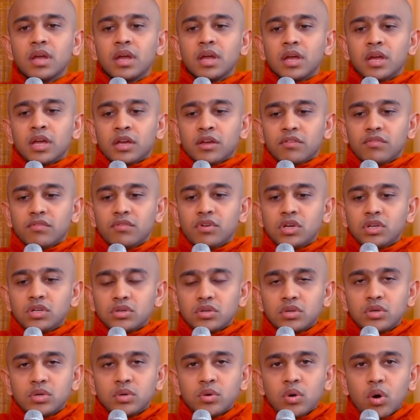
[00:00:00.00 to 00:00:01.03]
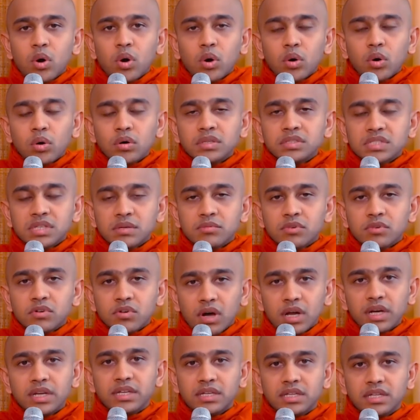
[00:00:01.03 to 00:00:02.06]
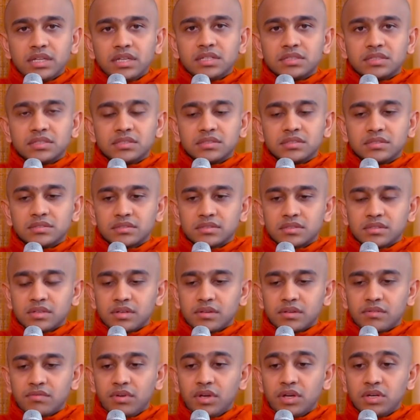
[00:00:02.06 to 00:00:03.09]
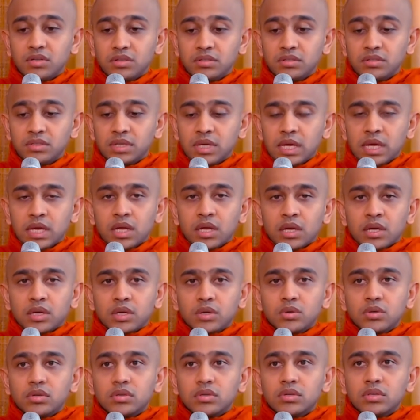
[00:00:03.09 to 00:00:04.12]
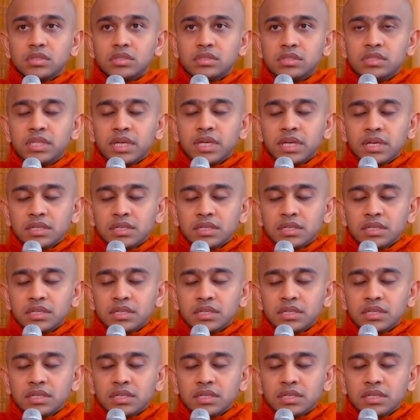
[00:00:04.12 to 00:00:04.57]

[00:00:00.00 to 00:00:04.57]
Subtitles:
we should do wholesome qualities. We should do good things